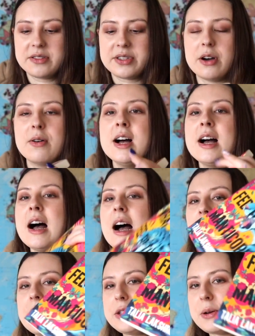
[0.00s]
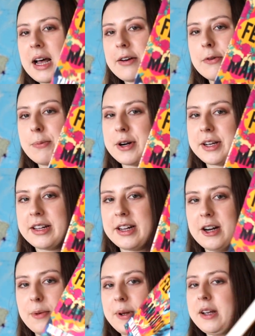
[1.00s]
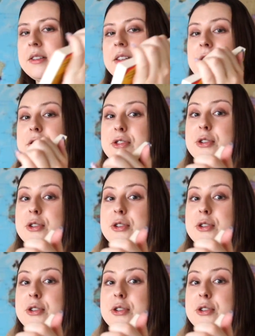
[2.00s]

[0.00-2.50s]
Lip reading: So I do have a book in here because I